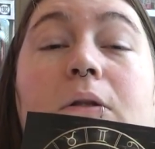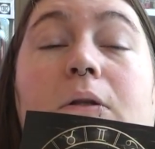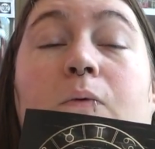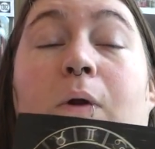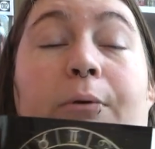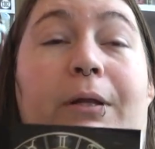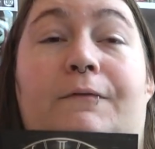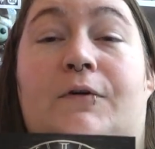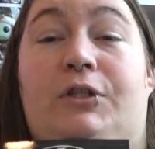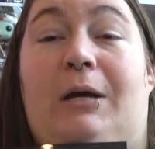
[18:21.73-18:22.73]
I read the
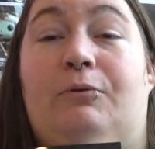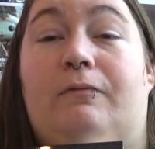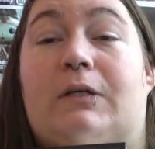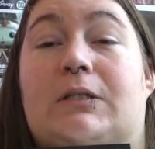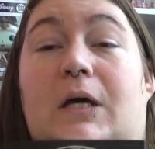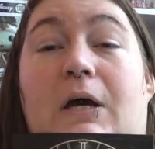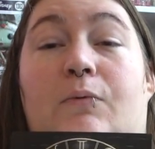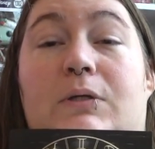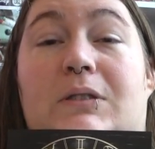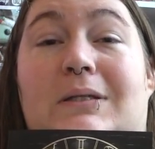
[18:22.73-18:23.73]
first chapter of this, I
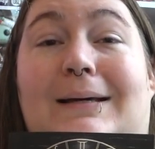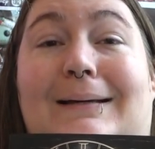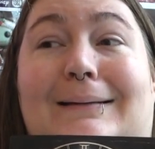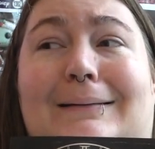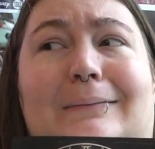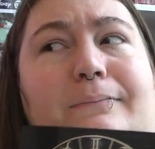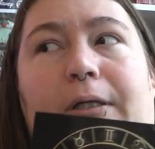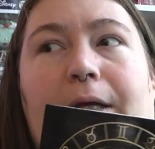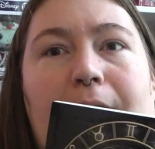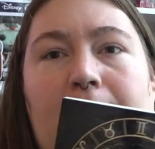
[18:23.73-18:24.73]
was not,
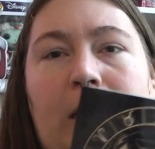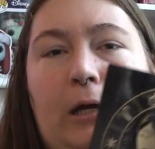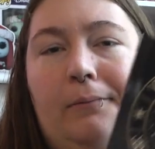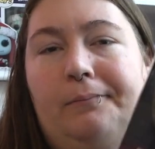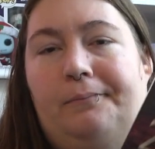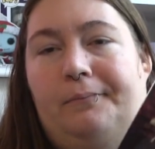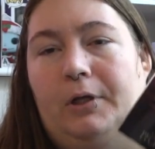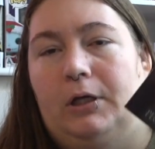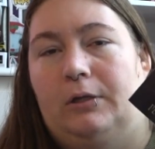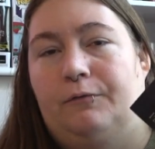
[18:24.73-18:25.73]
like, I didn't care.
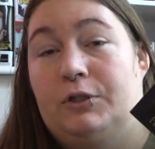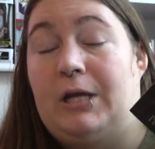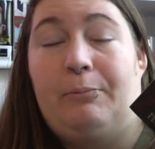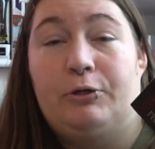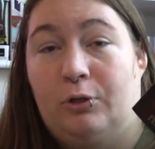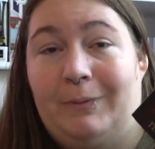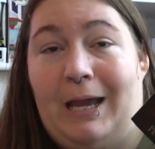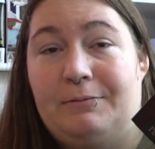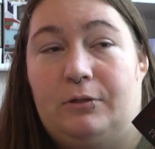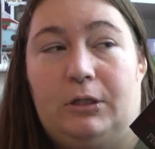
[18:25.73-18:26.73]
The first chapter told me
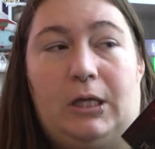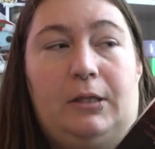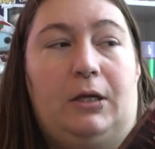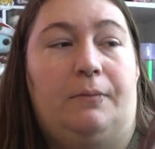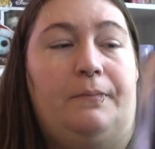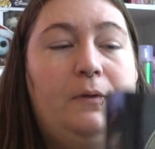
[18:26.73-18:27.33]
absolutely nothing.